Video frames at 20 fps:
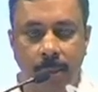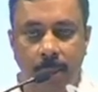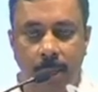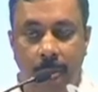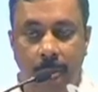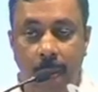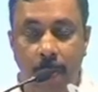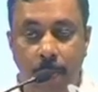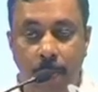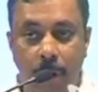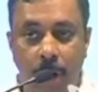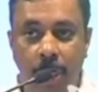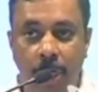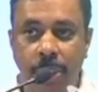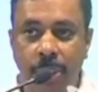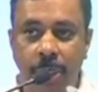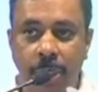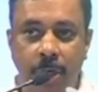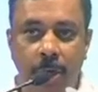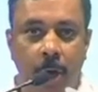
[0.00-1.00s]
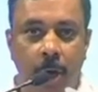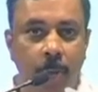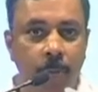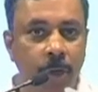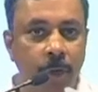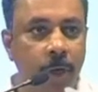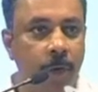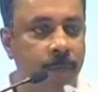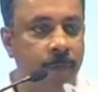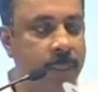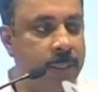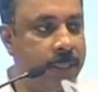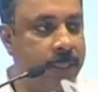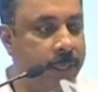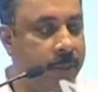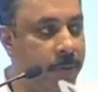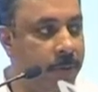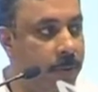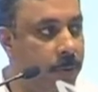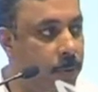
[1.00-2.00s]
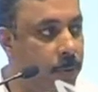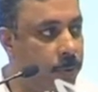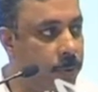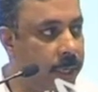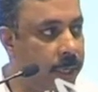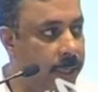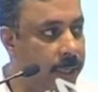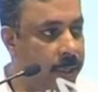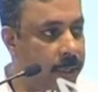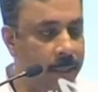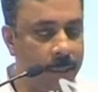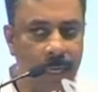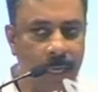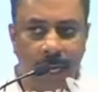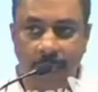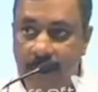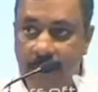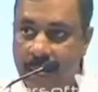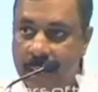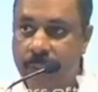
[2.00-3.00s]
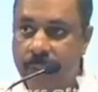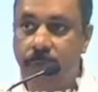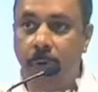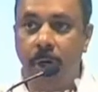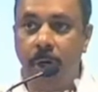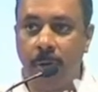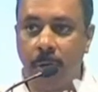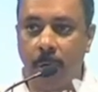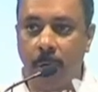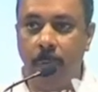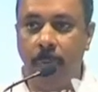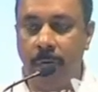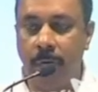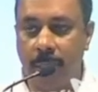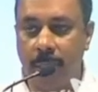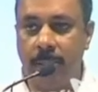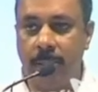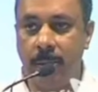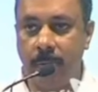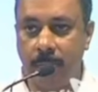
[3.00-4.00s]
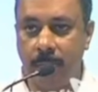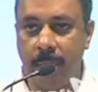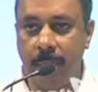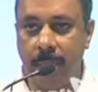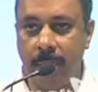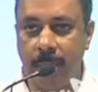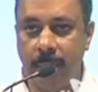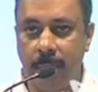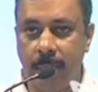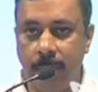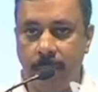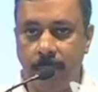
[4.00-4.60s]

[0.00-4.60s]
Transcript: I'm not sure how many of us tend to do that, and that's what corporate is looking at.